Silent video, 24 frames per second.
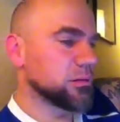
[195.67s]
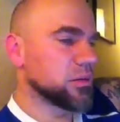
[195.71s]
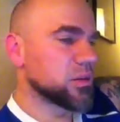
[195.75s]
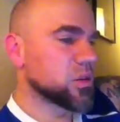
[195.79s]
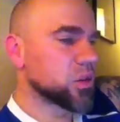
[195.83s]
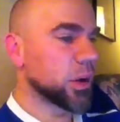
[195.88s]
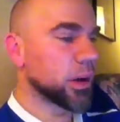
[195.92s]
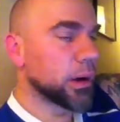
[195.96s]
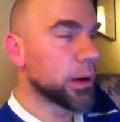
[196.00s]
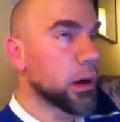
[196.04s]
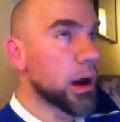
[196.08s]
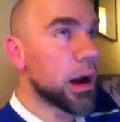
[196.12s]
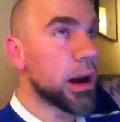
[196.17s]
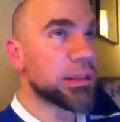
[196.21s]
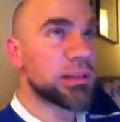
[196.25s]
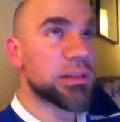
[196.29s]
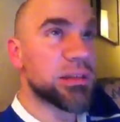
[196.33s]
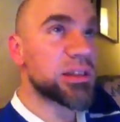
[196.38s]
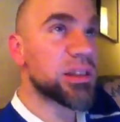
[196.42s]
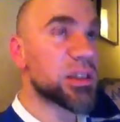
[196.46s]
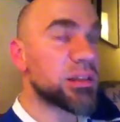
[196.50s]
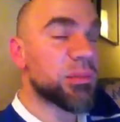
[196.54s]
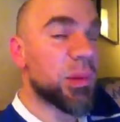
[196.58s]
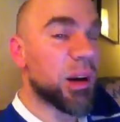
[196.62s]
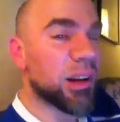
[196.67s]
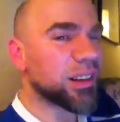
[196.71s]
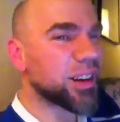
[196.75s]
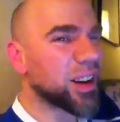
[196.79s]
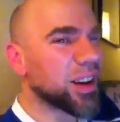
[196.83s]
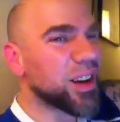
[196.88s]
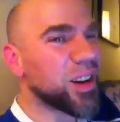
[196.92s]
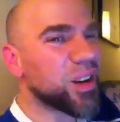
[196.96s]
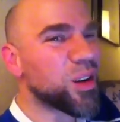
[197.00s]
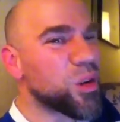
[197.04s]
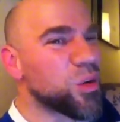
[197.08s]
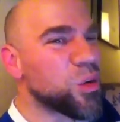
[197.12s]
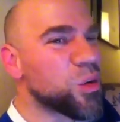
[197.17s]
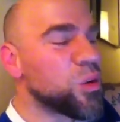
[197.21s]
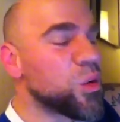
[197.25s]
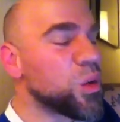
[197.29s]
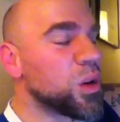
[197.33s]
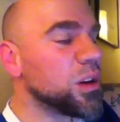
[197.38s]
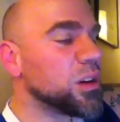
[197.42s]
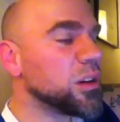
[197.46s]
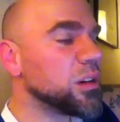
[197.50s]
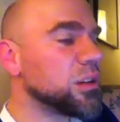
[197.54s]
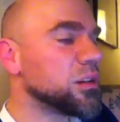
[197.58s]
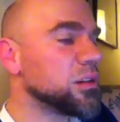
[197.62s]
Straight guys are smart. No.
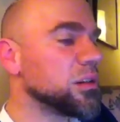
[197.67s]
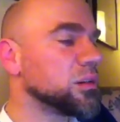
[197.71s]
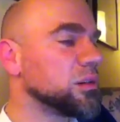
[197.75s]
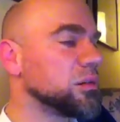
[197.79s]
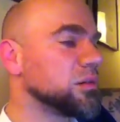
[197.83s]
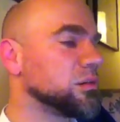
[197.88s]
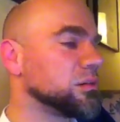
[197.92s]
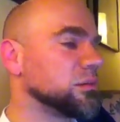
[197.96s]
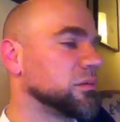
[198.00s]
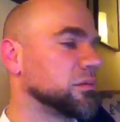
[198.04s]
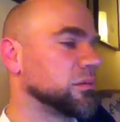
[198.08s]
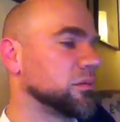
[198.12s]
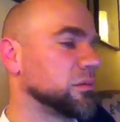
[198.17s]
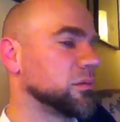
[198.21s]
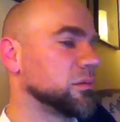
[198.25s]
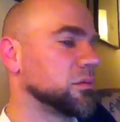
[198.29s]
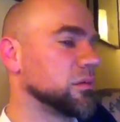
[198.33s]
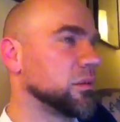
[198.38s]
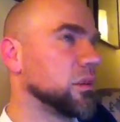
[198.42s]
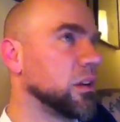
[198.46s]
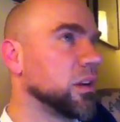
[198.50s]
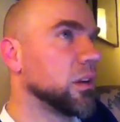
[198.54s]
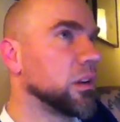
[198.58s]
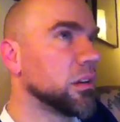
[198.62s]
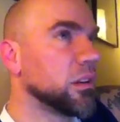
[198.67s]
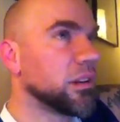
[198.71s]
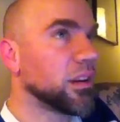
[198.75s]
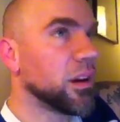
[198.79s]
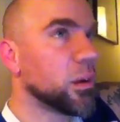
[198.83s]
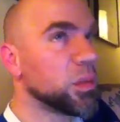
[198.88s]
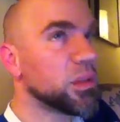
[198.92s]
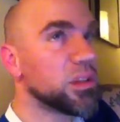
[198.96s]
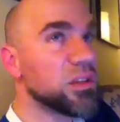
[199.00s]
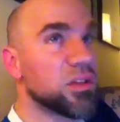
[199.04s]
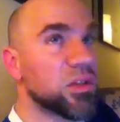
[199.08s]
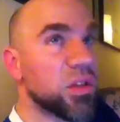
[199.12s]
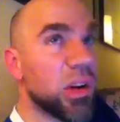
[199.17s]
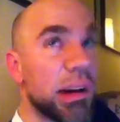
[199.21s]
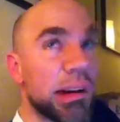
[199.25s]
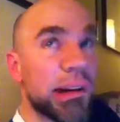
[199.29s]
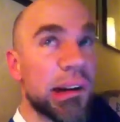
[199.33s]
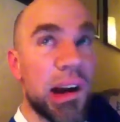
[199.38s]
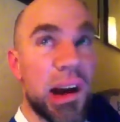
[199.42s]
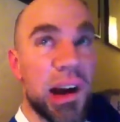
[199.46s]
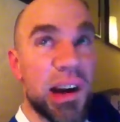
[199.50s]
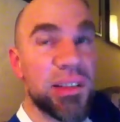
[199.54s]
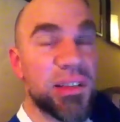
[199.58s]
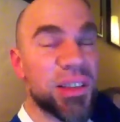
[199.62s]
Yeah, but
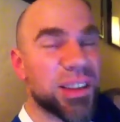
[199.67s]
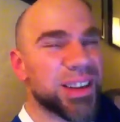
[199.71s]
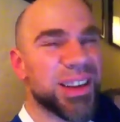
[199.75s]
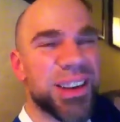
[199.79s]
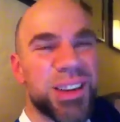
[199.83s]
straight guys are...